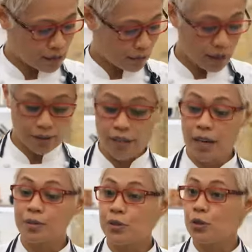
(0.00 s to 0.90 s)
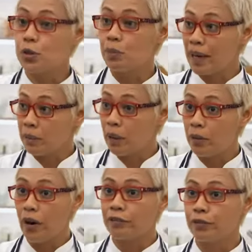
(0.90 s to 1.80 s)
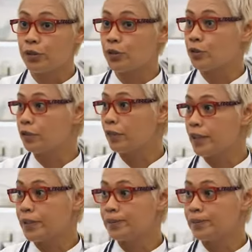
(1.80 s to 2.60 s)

now it's time to make my meringue for the soufflés.